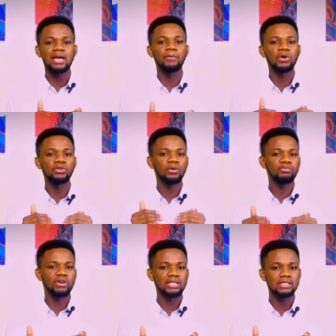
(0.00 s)
time when you're
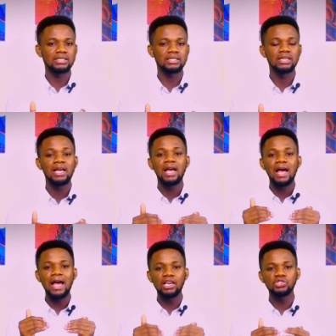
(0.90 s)
practicing.
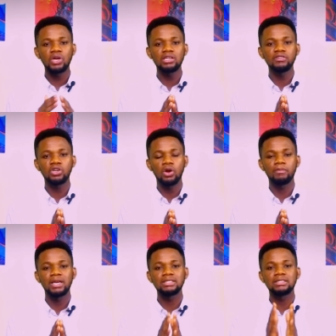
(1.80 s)
I usually
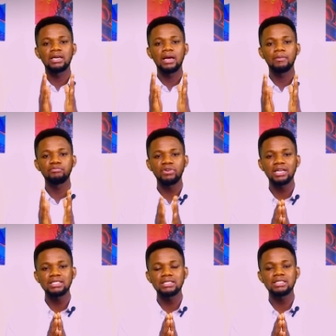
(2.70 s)
recommend
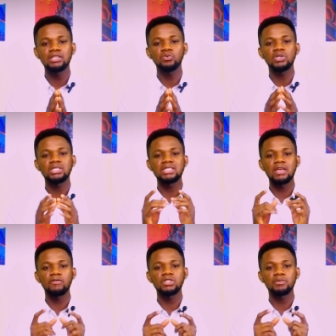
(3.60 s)
practicing with
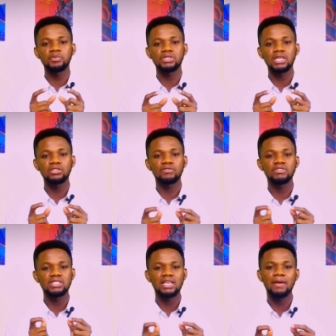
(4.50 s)
70% of
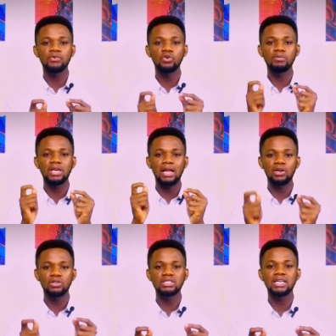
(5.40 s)
the time you will be
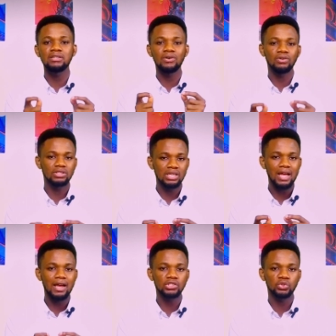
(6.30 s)
allotted on the
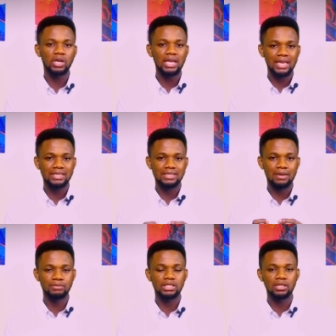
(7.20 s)
actual
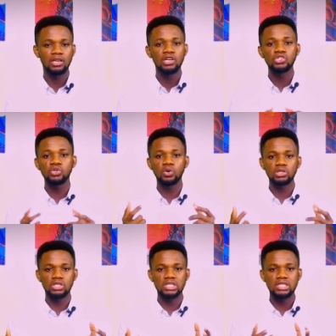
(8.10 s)
exam day. So
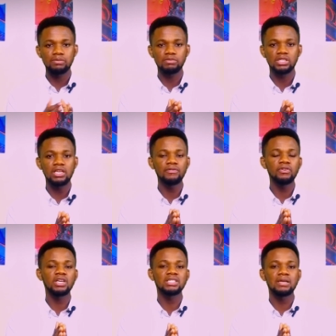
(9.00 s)
what does this mean? If
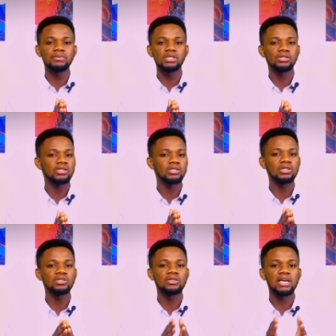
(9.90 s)
your exam station is
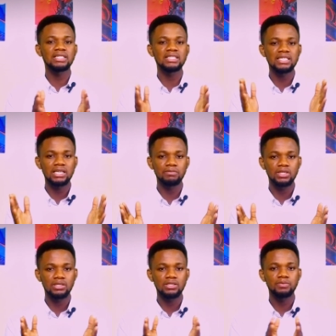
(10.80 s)
going to last 10
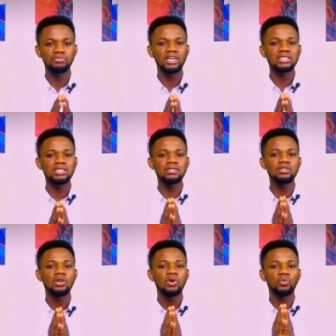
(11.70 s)
minutes, practice